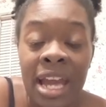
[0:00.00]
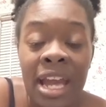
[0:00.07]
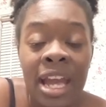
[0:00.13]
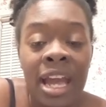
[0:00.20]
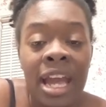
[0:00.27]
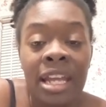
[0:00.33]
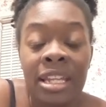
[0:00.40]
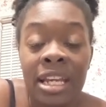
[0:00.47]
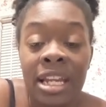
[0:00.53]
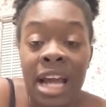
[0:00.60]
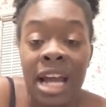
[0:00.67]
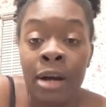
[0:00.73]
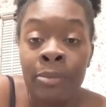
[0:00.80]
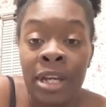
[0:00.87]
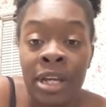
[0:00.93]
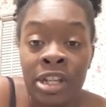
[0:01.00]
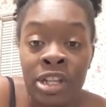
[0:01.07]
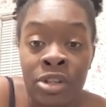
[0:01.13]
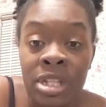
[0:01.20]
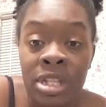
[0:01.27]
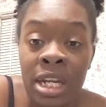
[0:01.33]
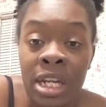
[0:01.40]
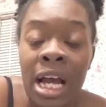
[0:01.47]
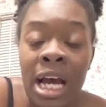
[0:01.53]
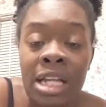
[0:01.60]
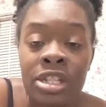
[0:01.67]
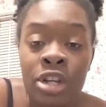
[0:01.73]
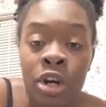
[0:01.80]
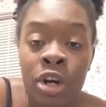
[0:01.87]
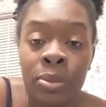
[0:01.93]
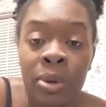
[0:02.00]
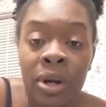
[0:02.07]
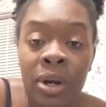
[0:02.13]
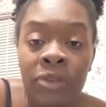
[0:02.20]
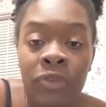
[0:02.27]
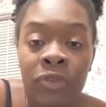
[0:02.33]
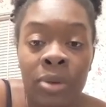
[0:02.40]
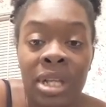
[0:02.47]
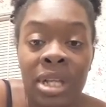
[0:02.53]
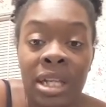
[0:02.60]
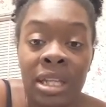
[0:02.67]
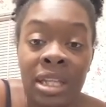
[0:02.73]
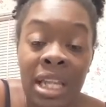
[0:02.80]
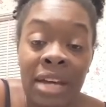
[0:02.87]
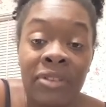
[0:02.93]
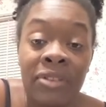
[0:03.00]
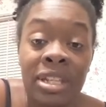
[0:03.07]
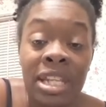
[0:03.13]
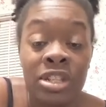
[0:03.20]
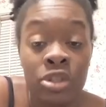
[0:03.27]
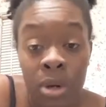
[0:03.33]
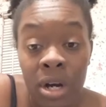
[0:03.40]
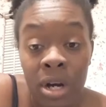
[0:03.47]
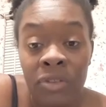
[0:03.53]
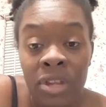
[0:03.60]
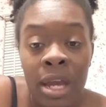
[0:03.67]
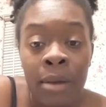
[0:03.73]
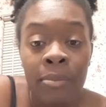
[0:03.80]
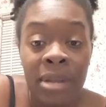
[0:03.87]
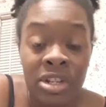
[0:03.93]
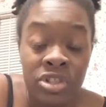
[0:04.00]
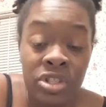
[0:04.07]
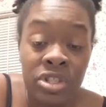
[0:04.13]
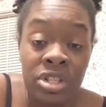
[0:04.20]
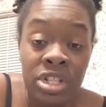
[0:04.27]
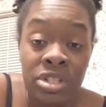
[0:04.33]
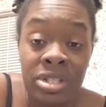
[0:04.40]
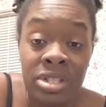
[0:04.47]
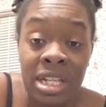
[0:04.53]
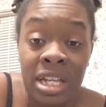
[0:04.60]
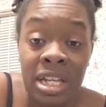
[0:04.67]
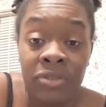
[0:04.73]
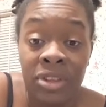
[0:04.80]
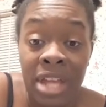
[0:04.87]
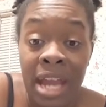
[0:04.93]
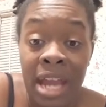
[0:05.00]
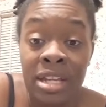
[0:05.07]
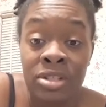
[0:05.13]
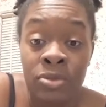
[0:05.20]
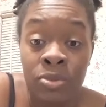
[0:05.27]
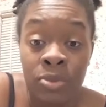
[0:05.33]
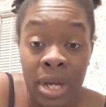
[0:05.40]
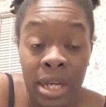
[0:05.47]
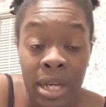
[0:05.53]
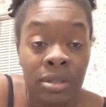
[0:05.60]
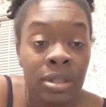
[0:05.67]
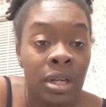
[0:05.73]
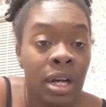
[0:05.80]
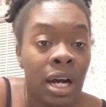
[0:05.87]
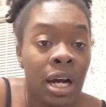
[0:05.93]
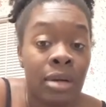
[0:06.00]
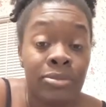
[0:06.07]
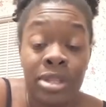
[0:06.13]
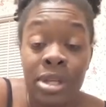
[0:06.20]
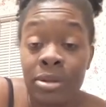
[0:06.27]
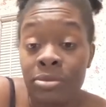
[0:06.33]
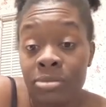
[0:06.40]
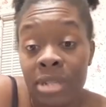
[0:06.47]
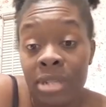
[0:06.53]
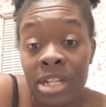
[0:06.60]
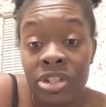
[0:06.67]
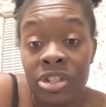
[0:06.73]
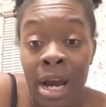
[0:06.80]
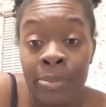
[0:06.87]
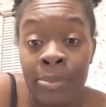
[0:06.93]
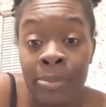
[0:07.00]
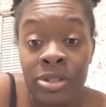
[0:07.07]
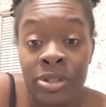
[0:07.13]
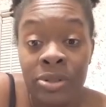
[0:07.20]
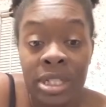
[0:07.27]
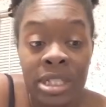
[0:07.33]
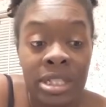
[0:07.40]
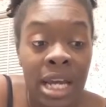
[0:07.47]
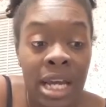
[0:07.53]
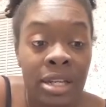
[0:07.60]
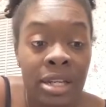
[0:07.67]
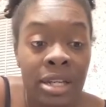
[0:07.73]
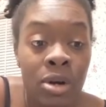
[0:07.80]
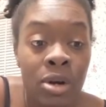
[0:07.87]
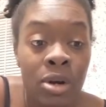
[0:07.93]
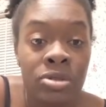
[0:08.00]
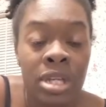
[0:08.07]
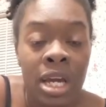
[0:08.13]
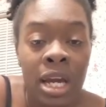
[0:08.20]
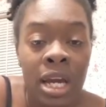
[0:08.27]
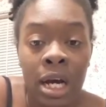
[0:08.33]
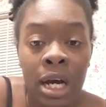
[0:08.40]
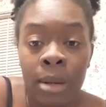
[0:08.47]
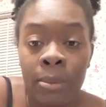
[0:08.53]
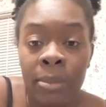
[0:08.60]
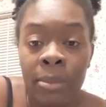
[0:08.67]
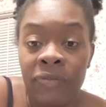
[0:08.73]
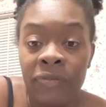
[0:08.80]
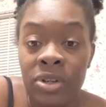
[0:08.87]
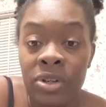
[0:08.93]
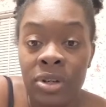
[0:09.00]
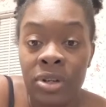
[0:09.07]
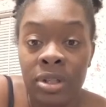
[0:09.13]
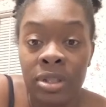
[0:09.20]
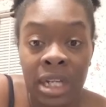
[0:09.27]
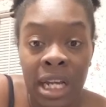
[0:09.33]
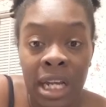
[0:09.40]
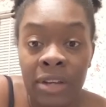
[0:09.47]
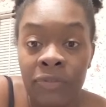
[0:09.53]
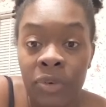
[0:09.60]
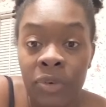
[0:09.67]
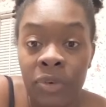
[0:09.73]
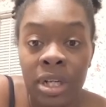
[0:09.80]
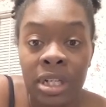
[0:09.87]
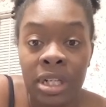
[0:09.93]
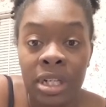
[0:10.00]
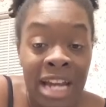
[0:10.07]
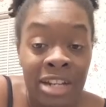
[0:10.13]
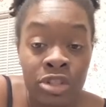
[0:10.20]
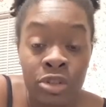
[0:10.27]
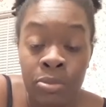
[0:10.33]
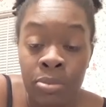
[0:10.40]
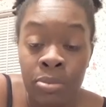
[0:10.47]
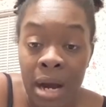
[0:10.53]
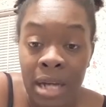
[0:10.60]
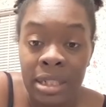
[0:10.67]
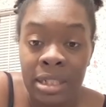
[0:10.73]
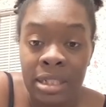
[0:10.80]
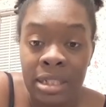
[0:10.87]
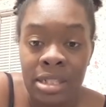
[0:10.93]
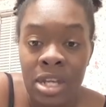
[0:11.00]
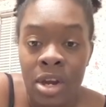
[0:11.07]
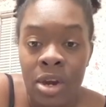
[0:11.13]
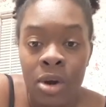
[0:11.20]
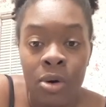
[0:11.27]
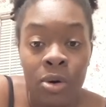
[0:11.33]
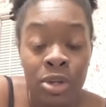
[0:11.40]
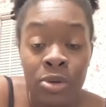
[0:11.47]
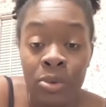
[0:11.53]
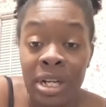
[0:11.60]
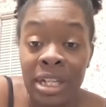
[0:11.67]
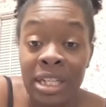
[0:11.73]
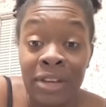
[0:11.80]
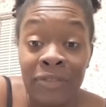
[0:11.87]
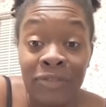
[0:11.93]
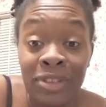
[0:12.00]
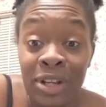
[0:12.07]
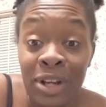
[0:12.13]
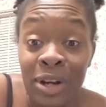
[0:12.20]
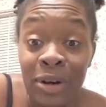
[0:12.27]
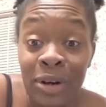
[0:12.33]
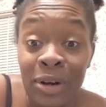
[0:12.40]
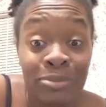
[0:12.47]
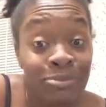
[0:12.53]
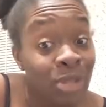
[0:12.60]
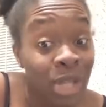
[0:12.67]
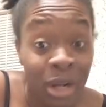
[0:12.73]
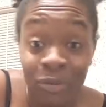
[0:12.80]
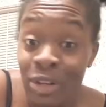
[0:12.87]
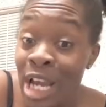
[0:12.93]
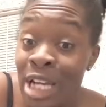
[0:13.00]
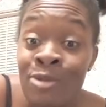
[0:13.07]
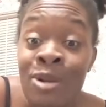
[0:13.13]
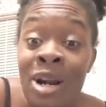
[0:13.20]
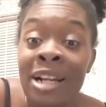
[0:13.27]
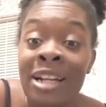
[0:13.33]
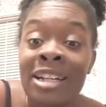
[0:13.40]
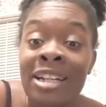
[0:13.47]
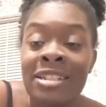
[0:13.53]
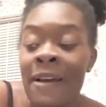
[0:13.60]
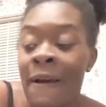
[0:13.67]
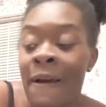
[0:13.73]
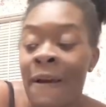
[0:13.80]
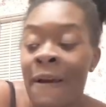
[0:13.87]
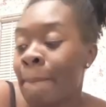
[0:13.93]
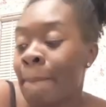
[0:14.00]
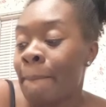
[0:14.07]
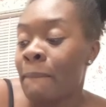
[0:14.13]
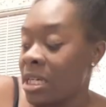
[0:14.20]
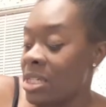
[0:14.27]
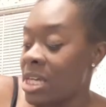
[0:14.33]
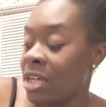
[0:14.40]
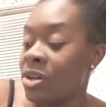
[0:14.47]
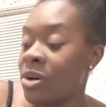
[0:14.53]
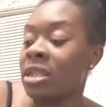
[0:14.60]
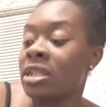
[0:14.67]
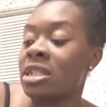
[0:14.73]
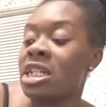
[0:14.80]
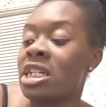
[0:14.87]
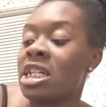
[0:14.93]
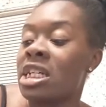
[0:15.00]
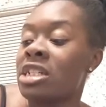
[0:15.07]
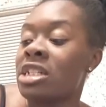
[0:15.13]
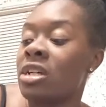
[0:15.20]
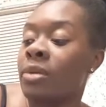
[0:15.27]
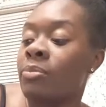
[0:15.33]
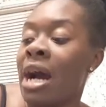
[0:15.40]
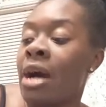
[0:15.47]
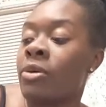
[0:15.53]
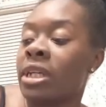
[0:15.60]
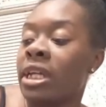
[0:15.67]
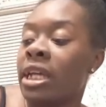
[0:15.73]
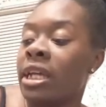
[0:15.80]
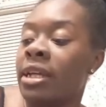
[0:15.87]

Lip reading: And then I'll be in Houston in October from the 11th and 12th. Make sure you get your tickets for that as well. So that's your opportunities. Take those. If you're looking for natural products, or you want to give, looking for natural products, y'all know I launched the Power Kit.